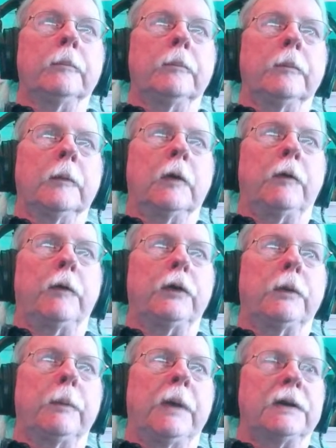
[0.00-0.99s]
Convert
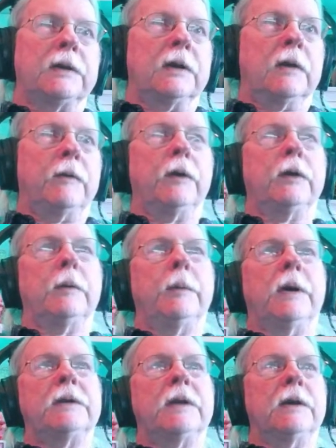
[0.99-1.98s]
to mesh.
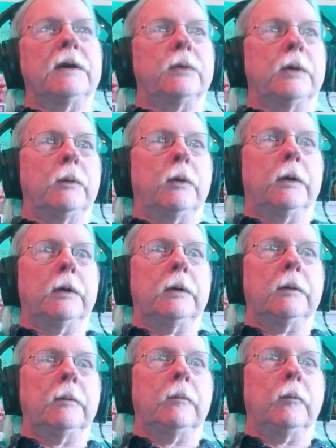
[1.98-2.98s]
That's what I wanted.
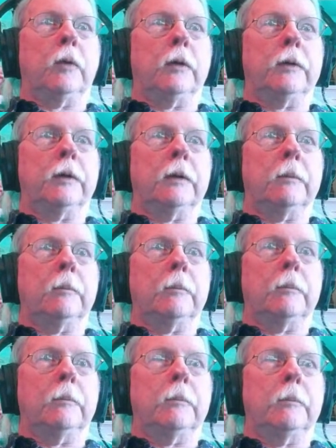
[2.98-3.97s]
Wrong thing.
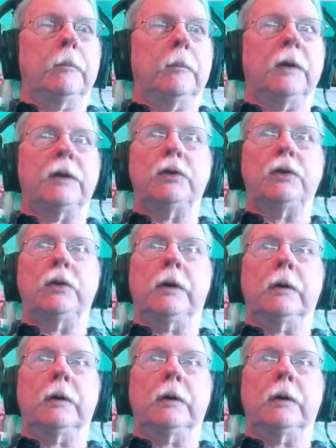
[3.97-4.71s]
Did you not?